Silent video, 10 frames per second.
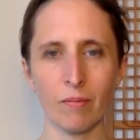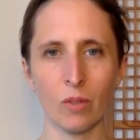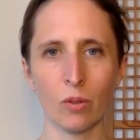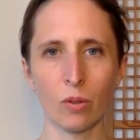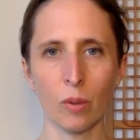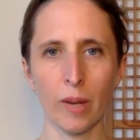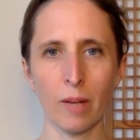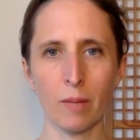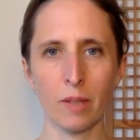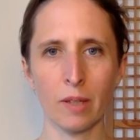all the way up
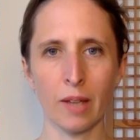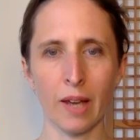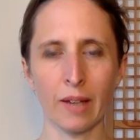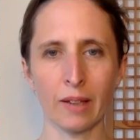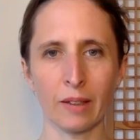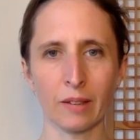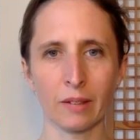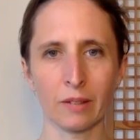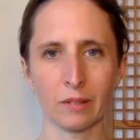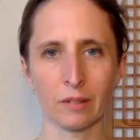to the neck,
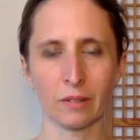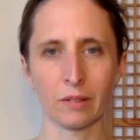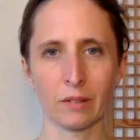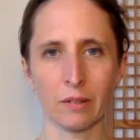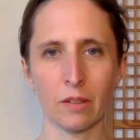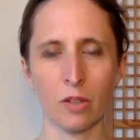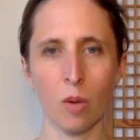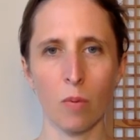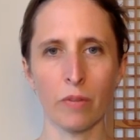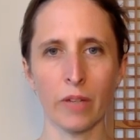the top
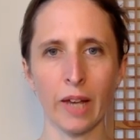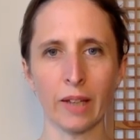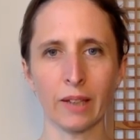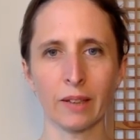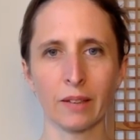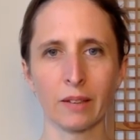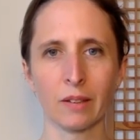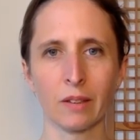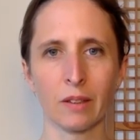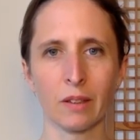of the neck.
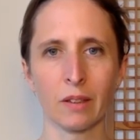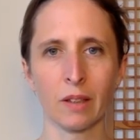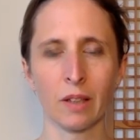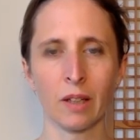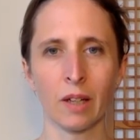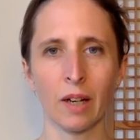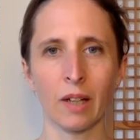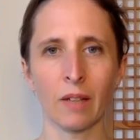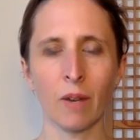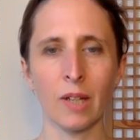And
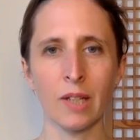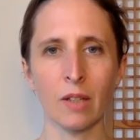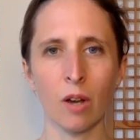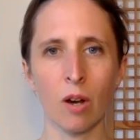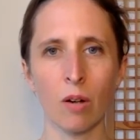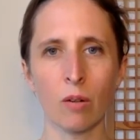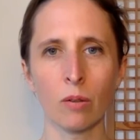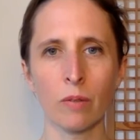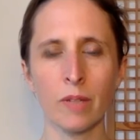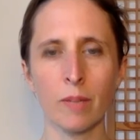inviting the whole of
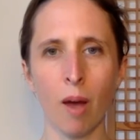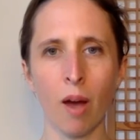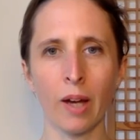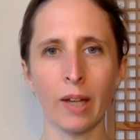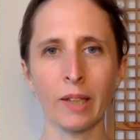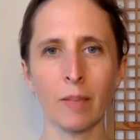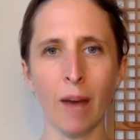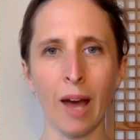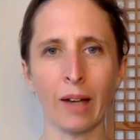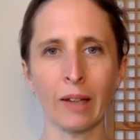the spine and the
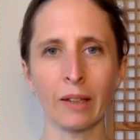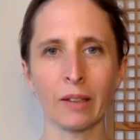back